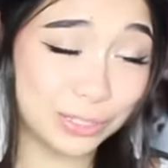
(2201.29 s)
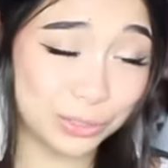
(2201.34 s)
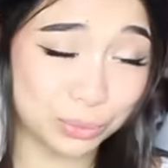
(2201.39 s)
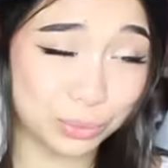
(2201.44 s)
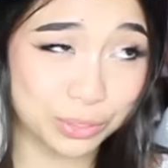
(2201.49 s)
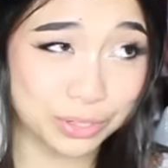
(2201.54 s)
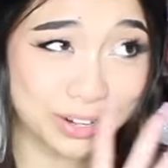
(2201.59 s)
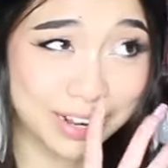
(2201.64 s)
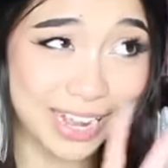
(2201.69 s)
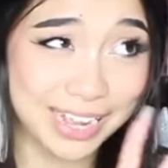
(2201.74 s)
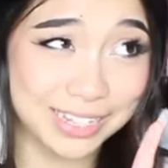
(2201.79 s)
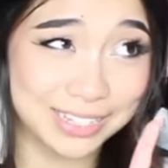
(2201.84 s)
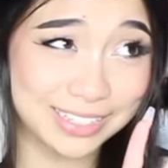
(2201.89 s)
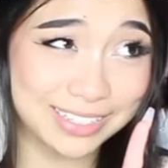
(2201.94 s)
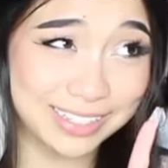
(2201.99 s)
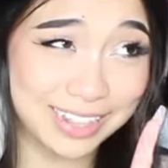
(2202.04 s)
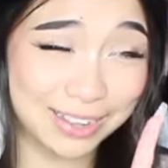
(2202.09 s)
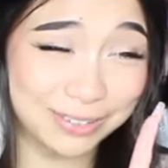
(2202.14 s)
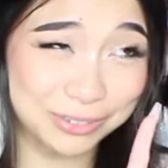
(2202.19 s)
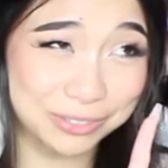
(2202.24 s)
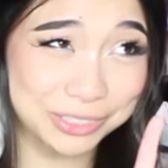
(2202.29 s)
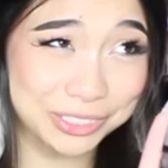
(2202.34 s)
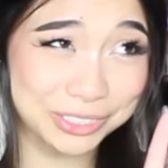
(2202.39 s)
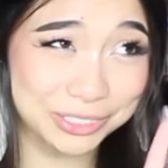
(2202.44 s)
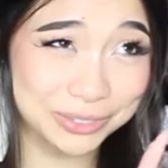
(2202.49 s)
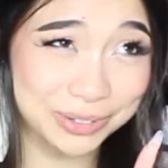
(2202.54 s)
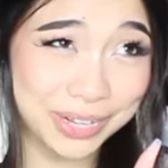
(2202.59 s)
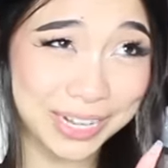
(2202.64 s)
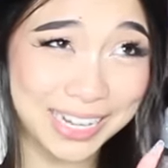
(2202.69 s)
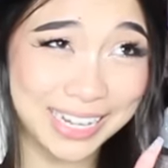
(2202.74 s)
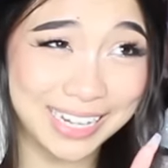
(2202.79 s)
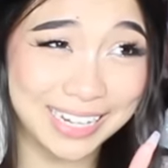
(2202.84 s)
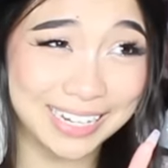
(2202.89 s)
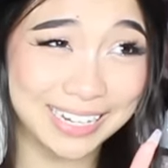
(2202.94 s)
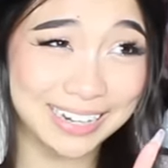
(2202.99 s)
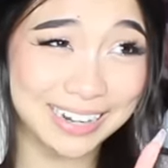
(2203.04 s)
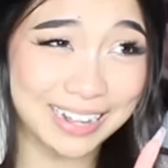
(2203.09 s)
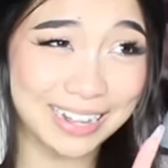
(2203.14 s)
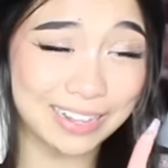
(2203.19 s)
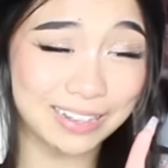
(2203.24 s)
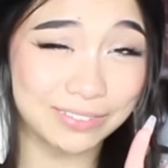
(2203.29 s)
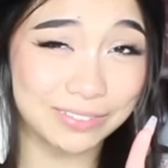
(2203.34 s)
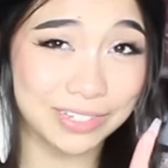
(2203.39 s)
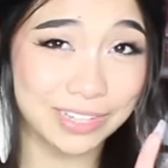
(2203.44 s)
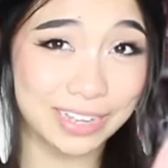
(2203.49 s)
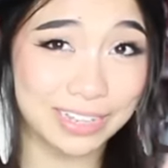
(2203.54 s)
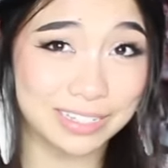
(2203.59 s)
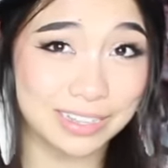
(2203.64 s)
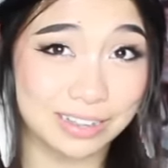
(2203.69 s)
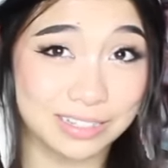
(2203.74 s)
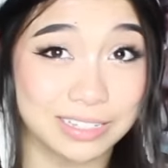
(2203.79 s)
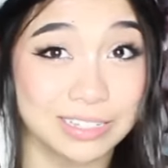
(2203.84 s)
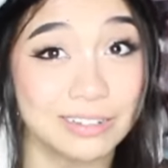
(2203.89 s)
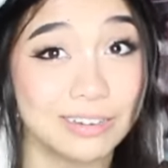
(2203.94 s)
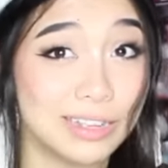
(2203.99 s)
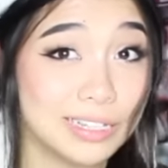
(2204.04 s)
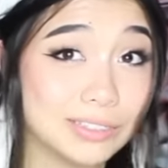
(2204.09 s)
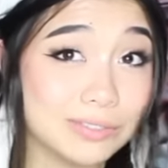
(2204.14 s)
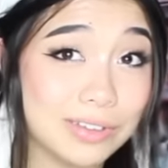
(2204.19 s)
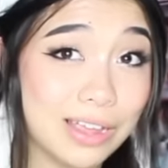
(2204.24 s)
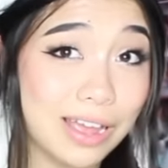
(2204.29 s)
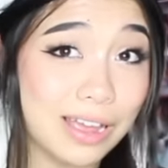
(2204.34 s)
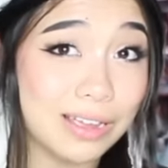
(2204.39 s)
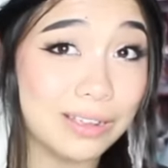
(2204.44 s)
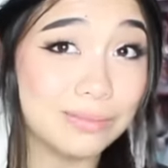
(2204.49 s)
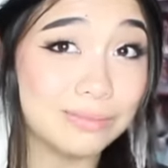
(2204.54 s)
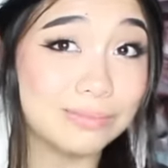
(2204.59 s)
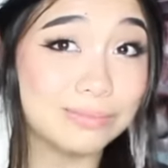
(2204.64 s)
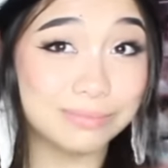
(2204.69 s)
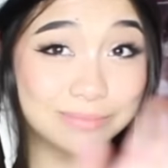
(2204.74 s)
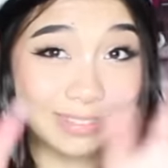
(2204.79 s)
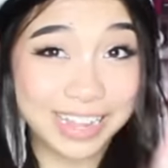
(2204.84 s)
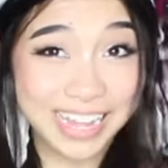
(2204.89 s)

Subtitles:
and Twitter at Lovell Trin. I love you guys. I'll see you next time.